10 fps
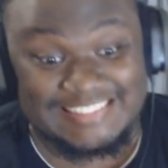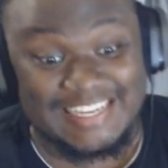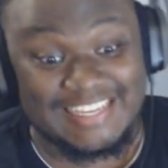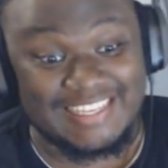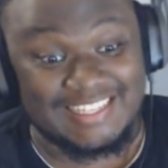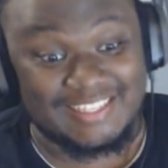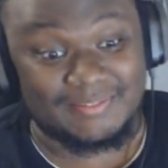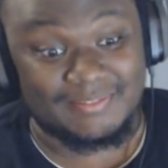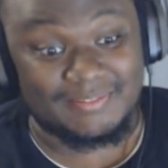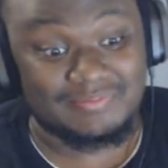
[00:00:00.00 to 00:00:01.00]
Steel
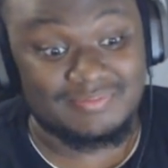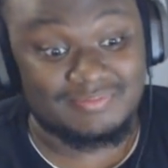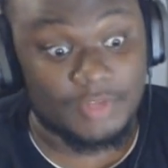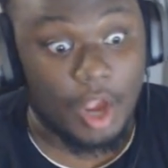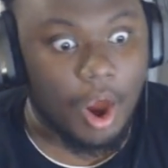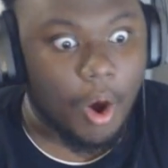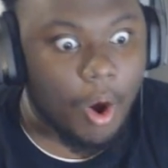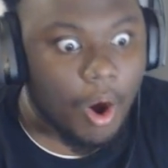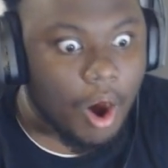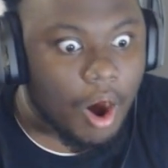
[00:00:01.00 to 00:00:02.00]
steps,
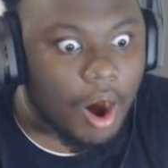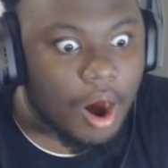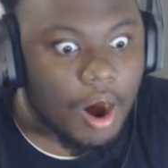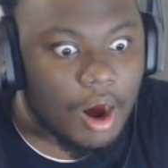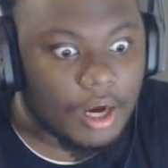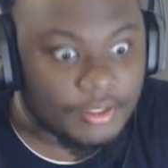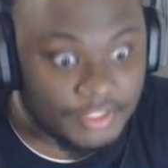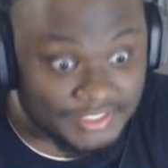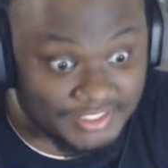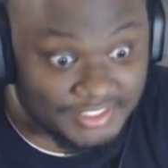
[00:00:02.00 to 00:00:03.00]
and that's just the name.
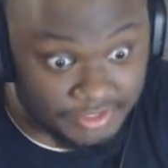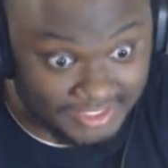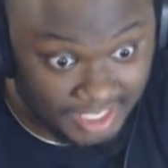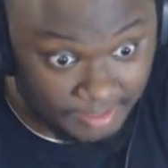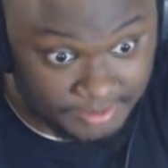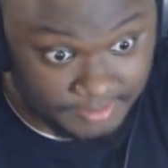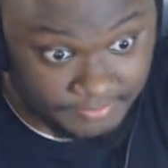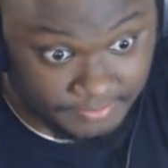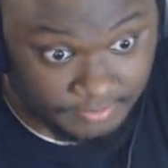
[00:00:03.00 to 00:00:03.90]
The steel steps.